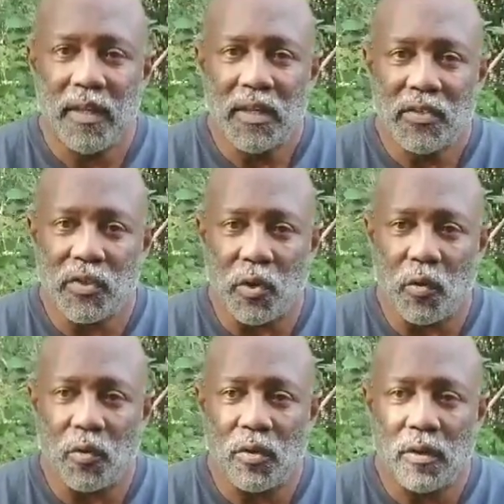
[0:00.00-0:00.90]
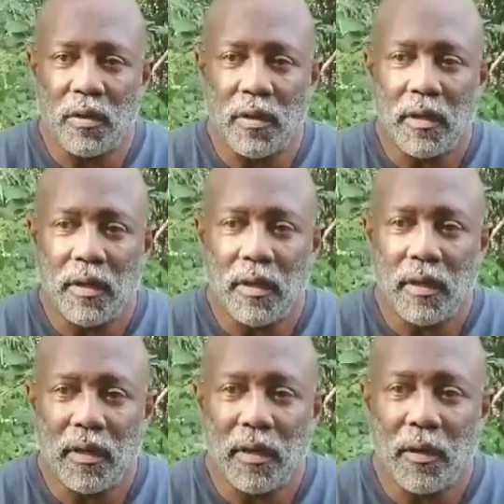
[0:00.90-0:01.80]
So
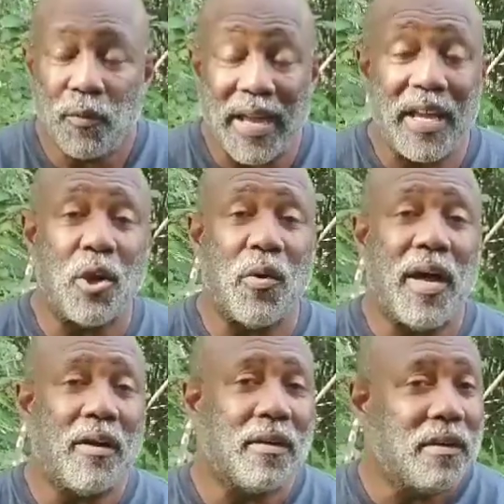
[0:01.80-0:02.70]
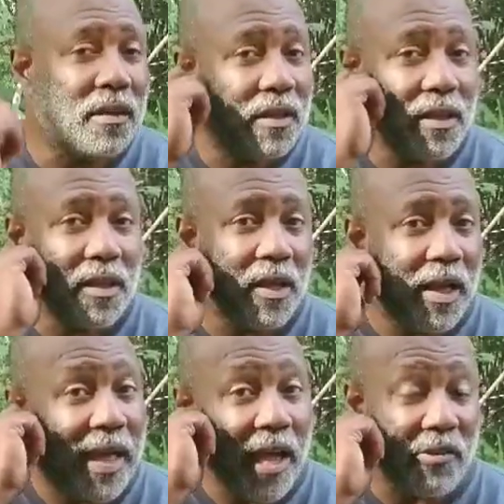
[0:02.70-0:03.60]
when I go out,
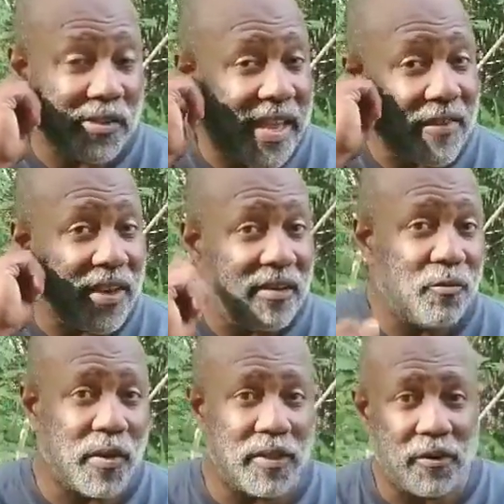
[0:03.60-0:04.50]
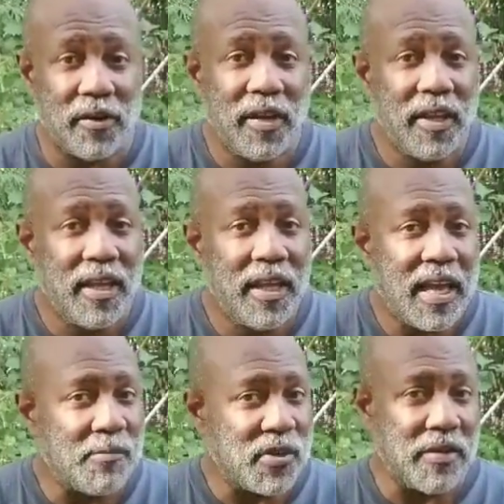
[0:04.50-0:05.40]
I always have it. Whether
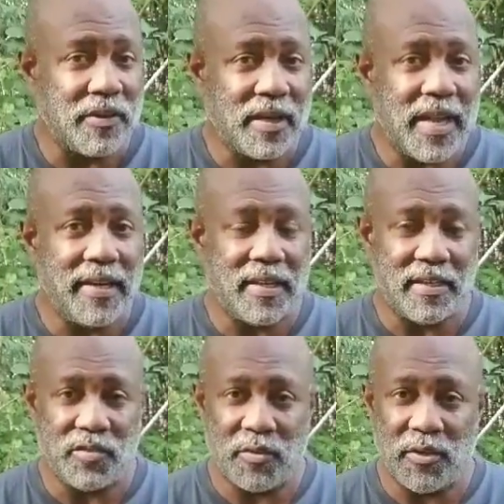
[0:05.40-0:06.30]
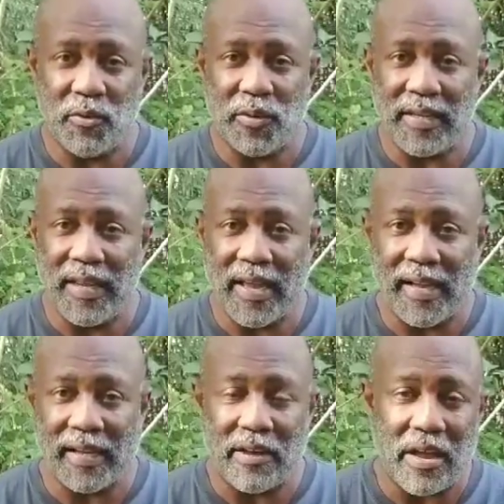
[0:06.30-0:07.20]
I'm traveling light and just want to do a day hike,
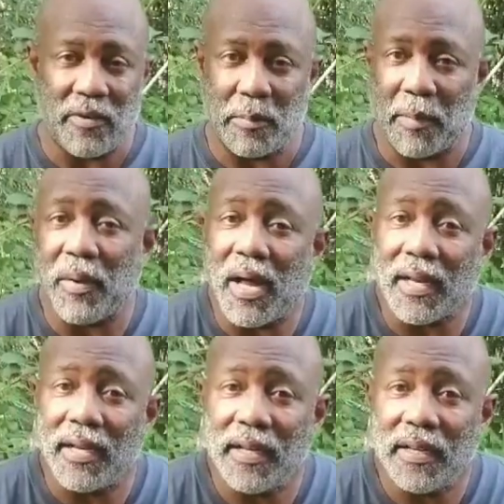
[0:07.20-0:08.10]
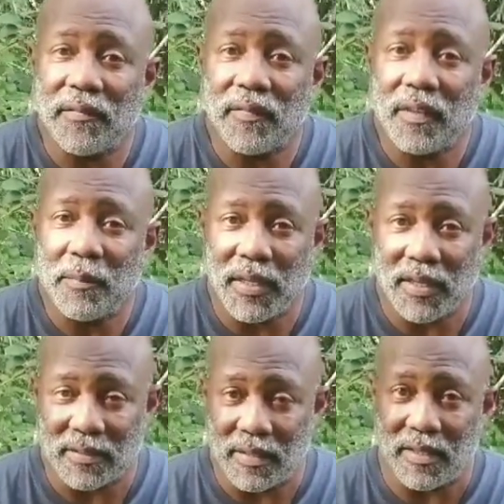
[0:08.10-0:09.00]
and I'll have it in my pocket
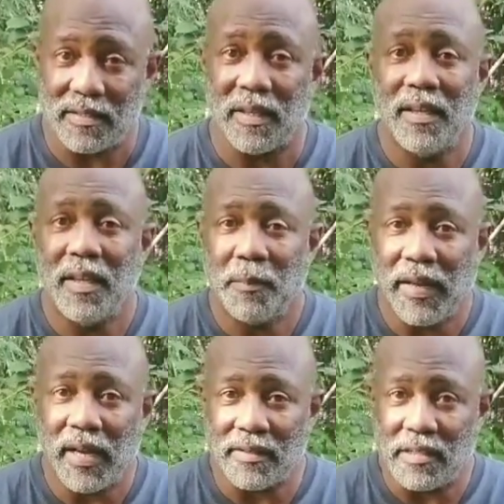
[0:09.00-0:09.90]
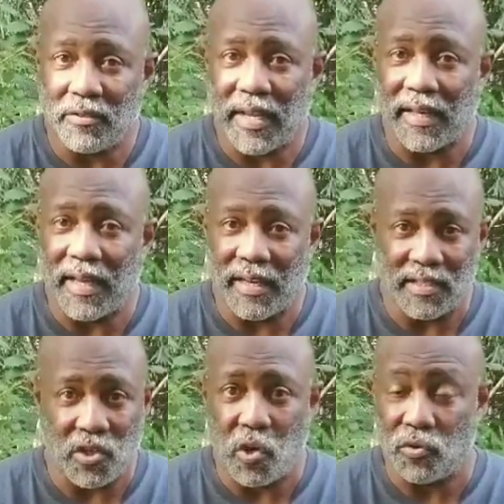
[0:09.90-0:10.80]
because it is made out of steel nylon. It's
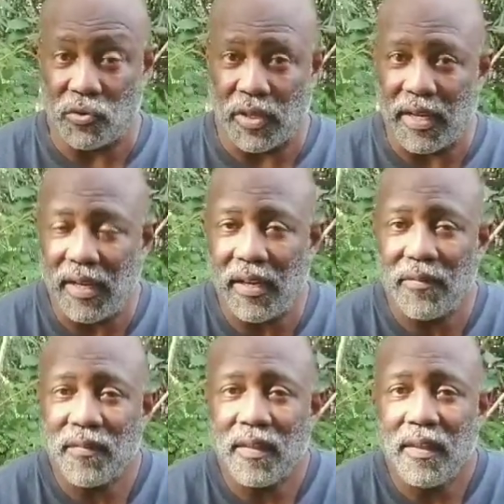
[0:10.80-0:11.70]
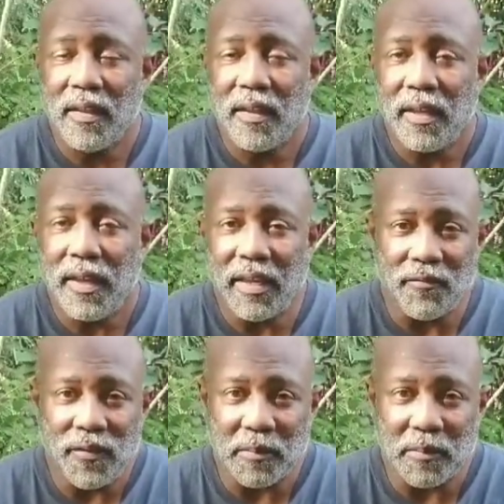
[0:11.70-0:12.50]
ultra light. It can fit in